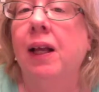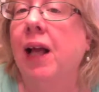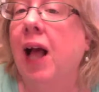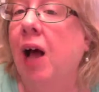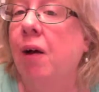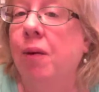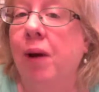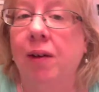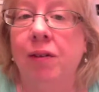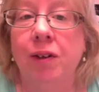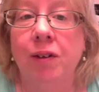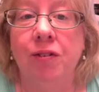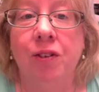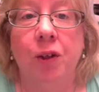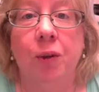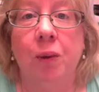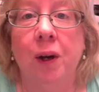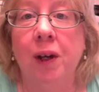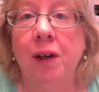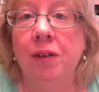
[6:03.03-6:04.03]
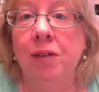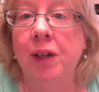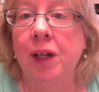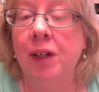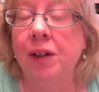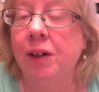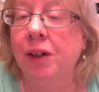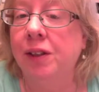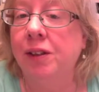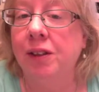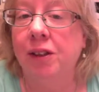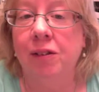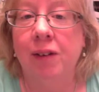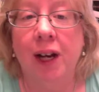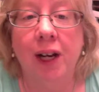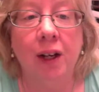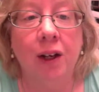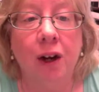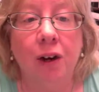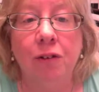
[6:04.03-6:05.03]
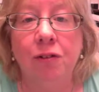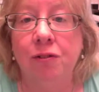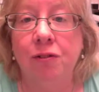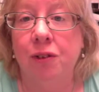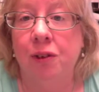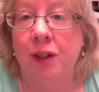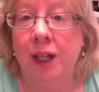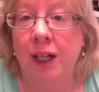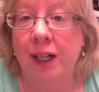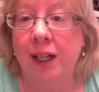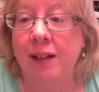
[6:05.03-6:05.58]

However, if you want to read Good to Great, go for it.